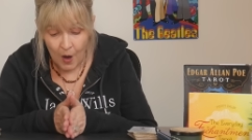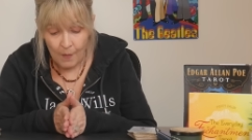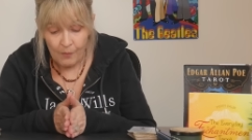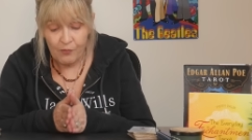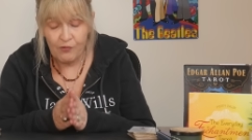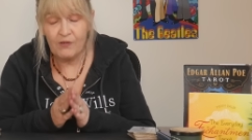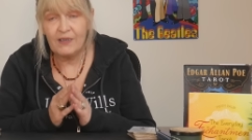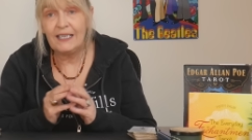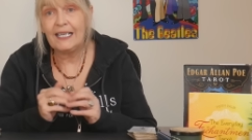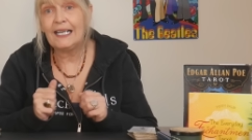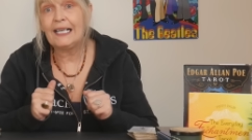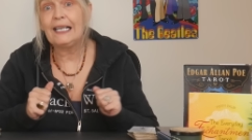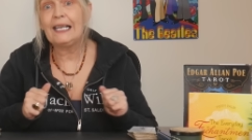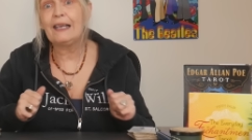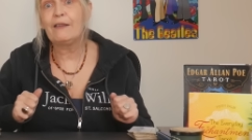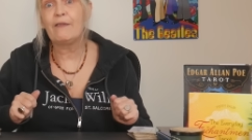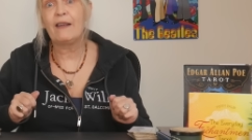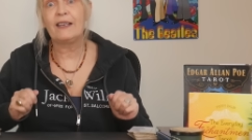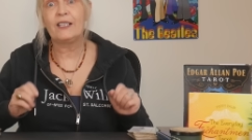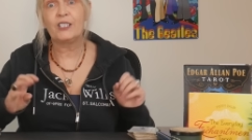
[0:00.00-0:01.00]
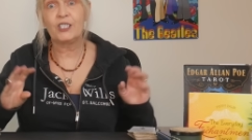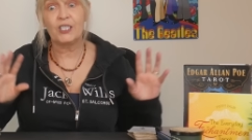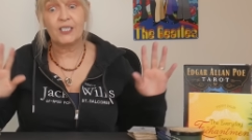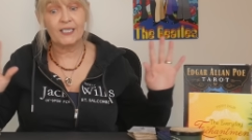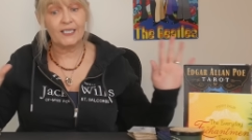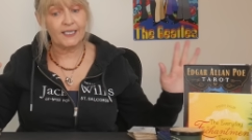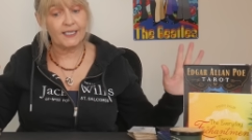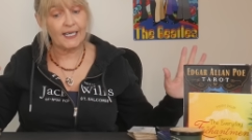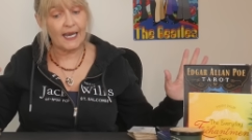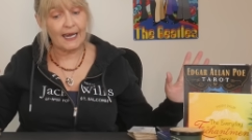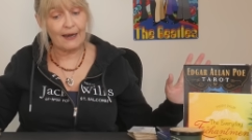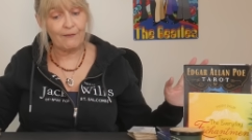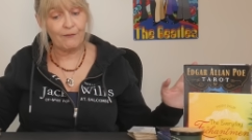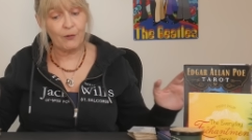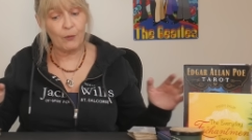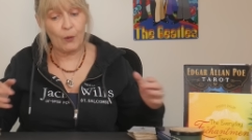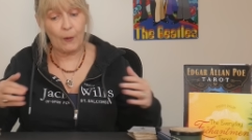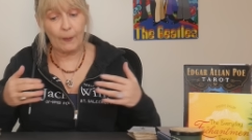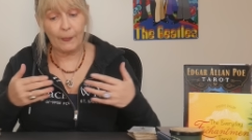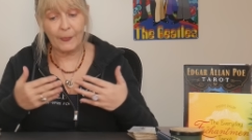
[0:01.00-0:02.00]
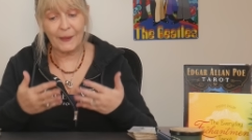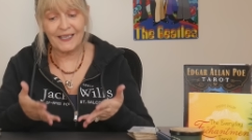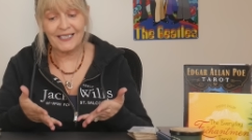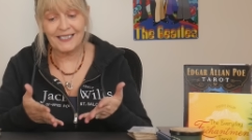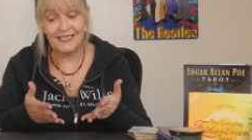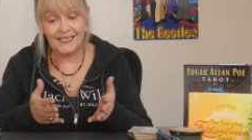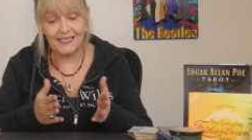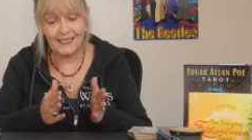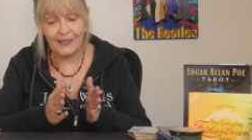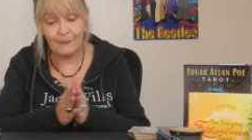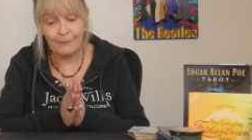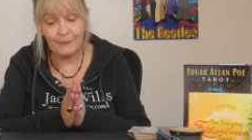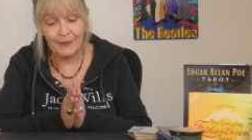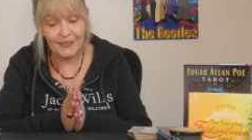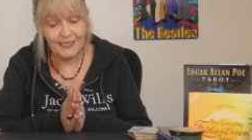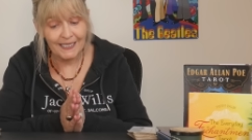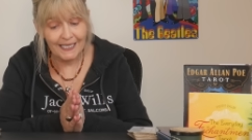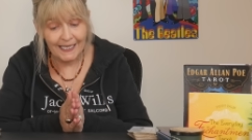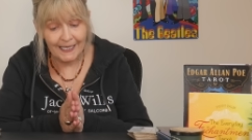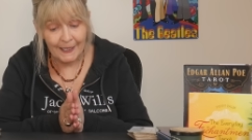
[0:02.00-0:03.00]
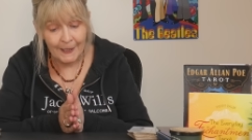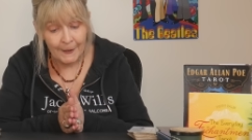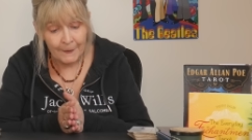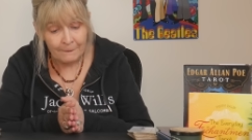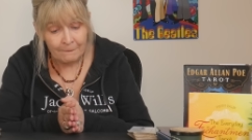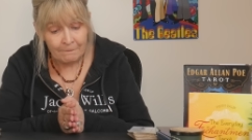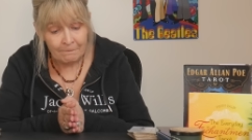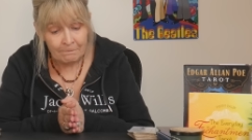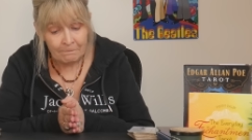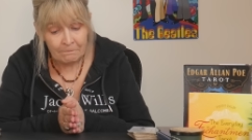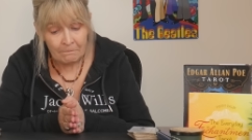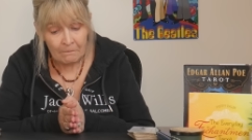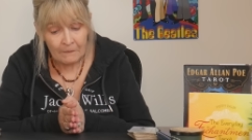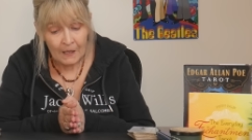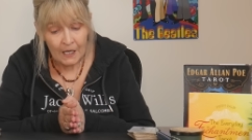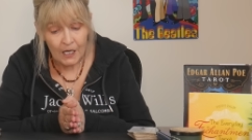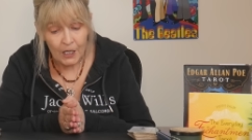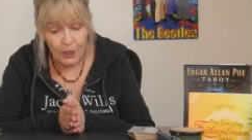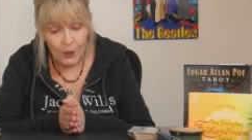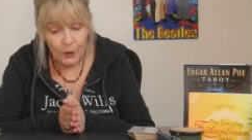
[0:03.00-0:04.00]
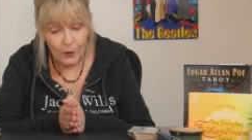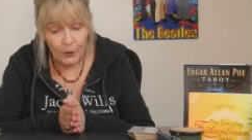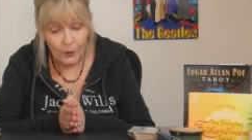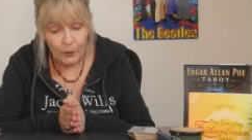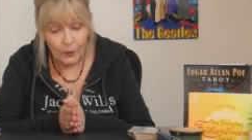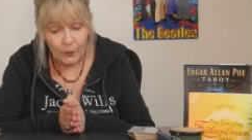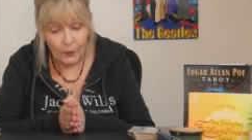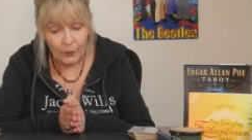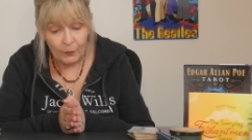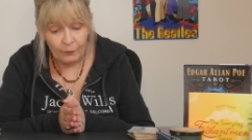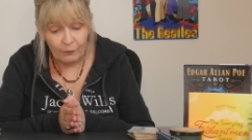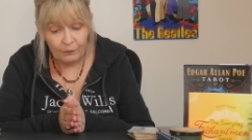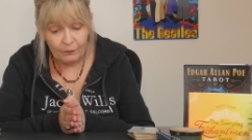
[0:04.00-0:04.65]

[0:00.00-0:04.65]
Pretty clear energy today, everyone. This is somebody who